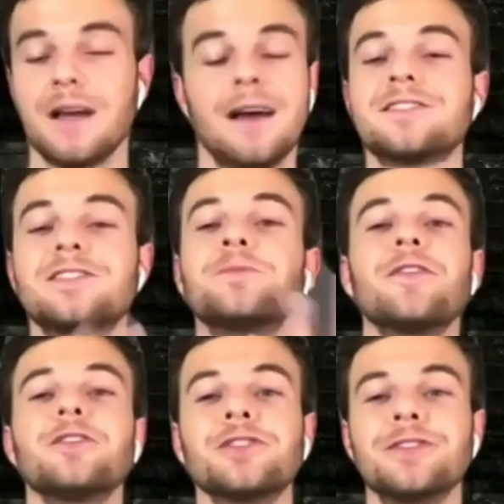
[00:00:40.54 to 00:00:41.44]

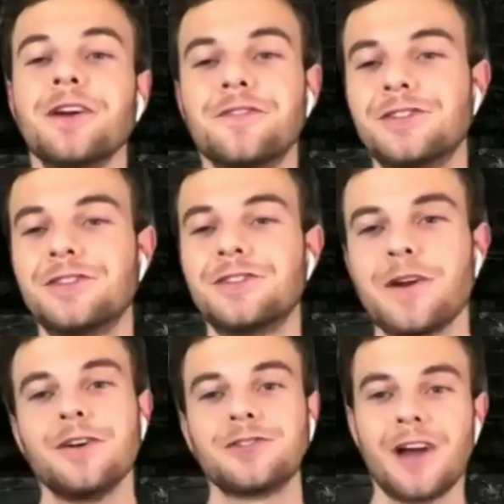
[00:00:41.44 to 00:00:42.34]
subversion of the
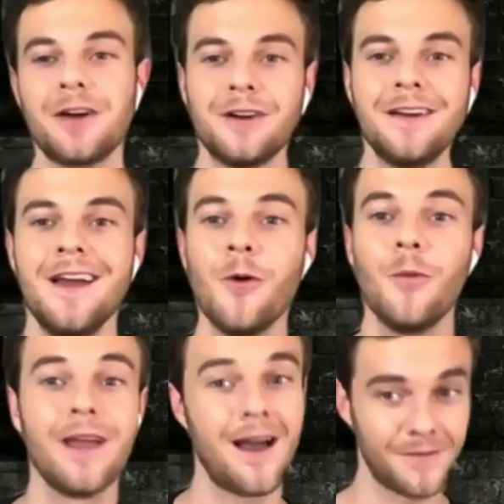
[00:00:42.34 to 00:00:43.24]
superhero genre,
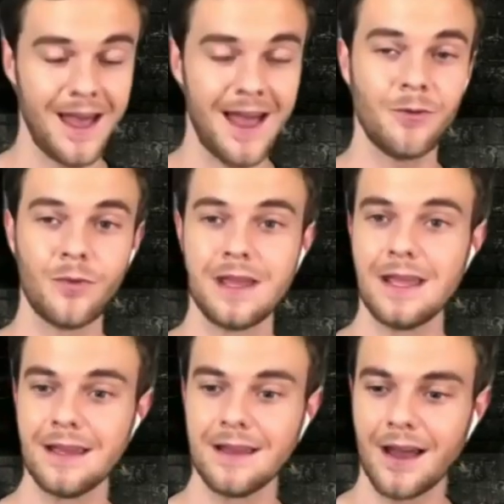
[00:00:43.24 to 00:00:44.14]
we have that.
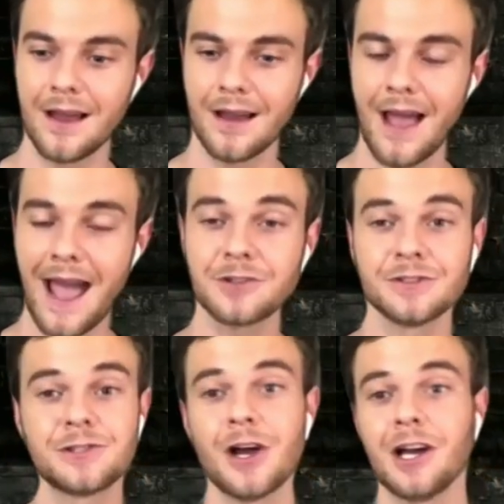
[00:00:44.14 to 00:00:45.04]
We
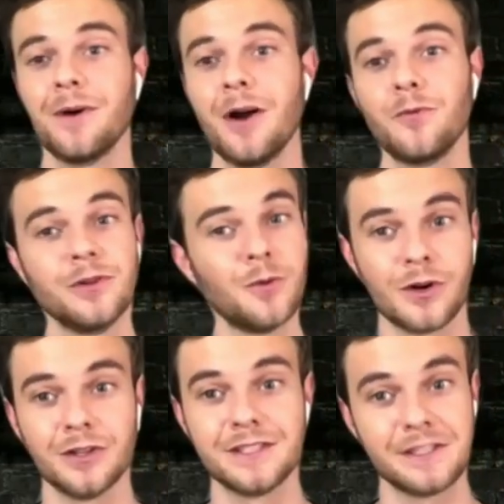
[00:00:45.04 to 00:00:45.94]
actually talk about real
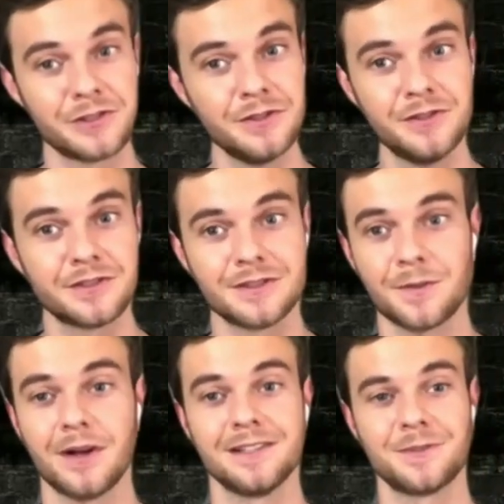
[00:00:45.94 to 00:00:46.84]
world issues,
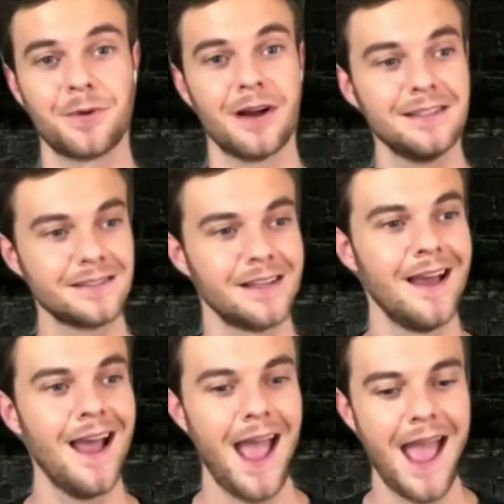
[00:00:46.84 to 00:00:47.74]
surprise, surprise.
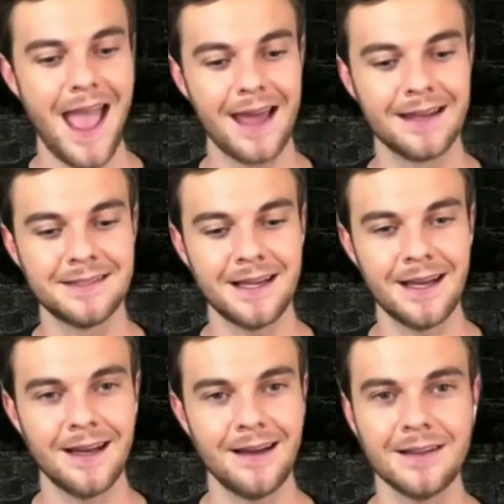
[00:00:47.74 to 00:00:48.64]
And
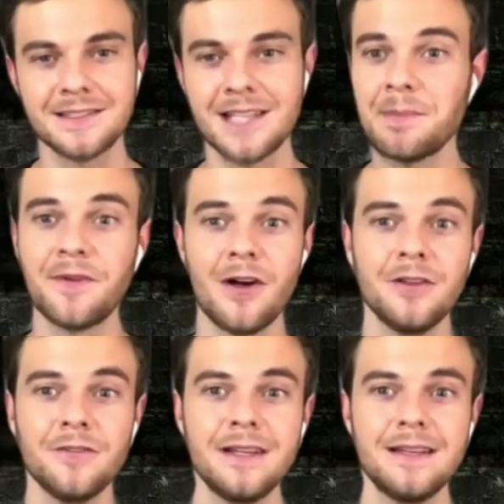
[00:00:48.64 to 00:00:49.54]
on top of
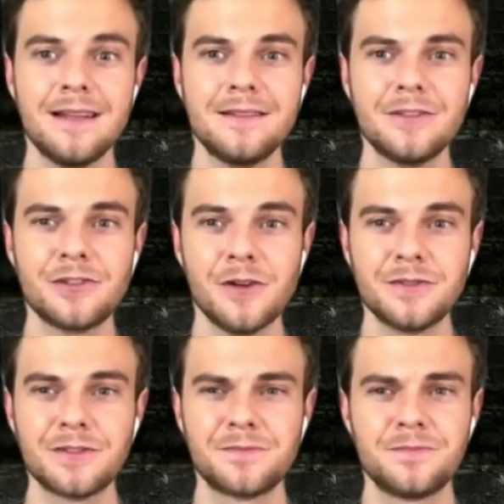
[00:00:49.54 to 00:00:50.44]
all of it, the
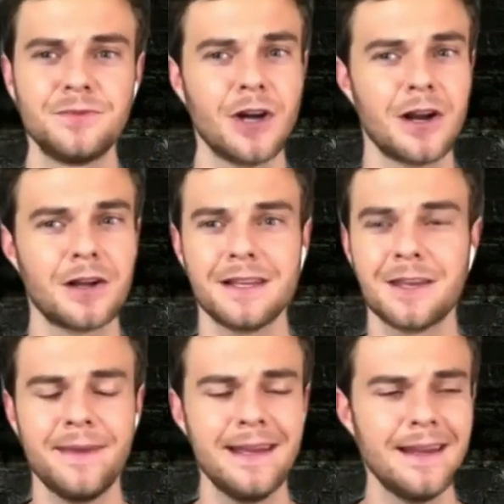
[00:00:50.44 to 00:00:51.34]
show's darkly
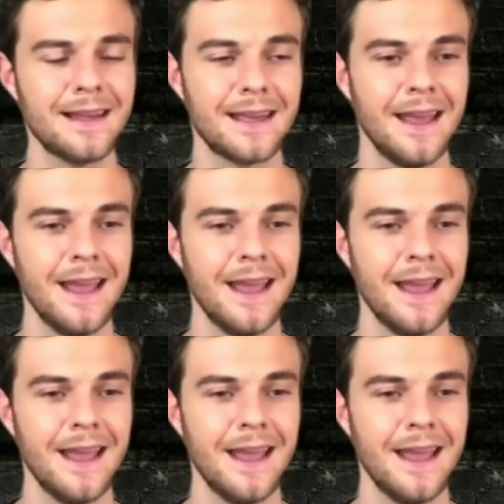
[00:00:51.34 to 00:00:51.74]
comedic